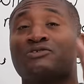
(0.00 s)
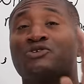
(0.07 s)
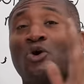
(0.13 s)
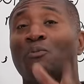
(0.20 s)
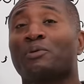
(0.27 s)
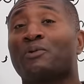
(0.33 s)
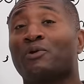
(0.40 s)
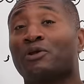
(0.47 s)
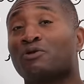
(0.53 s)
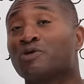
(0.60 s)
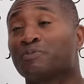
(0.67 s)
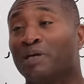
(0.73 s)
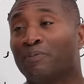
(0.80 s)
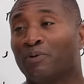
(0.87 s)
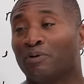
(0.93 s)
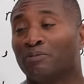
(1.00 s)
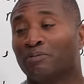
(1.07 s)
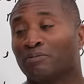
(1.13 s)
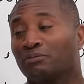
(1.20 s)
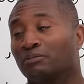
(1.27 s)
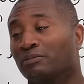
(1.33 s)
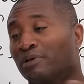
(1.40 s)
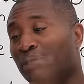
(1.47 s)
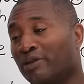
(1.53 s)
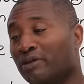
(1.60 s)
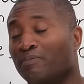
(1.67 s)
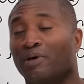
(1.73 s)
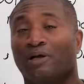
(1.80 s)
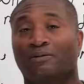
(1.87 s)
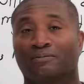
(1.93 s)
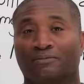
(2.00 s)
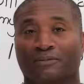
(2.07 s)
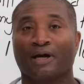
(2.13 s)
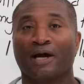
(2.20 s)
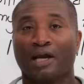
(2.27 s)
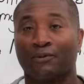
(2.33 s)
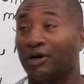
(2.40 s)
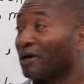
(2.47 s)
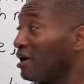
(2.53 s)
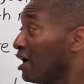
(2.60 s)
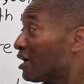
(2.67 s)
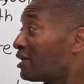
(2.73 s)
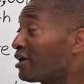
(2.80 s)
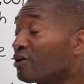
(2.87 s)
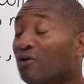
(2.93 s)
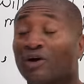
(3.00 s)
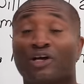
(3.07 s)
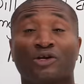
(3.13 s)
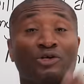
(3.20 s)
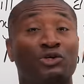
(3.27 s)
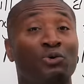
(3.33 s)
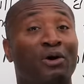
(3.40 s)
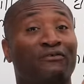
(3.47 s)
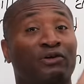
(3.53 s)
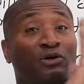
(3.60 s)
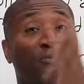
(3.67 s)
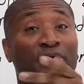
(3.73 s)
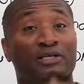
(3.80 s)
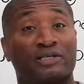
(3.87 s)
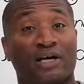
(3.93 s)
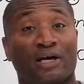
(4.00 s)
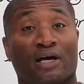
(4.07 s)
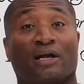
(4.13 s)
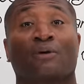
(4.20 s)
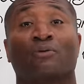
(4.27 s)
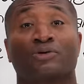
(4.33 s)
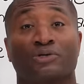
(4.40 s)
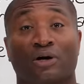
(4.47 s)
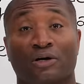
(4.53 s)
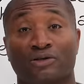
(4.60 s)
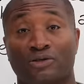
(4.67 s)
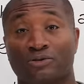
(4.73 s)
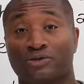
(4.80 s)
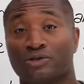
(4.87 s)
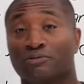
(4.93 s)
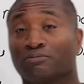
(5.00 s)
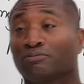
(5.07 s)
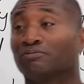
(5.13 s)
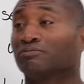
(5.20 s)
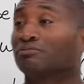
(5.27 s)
Don't be one of those people, hit the bell. Anyway, I gotta get going. You have a great day and I will talk to you soon.